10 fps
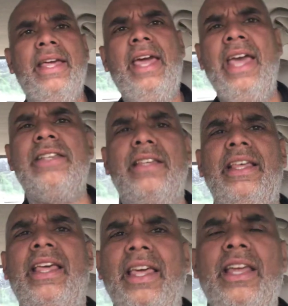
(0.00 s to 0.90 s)
He's
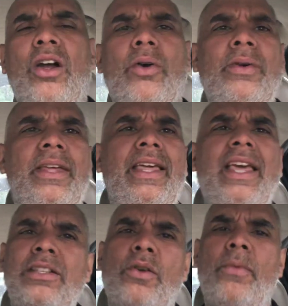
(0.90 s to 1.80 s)

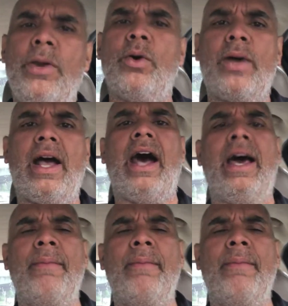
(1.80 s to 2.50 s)
a real guy.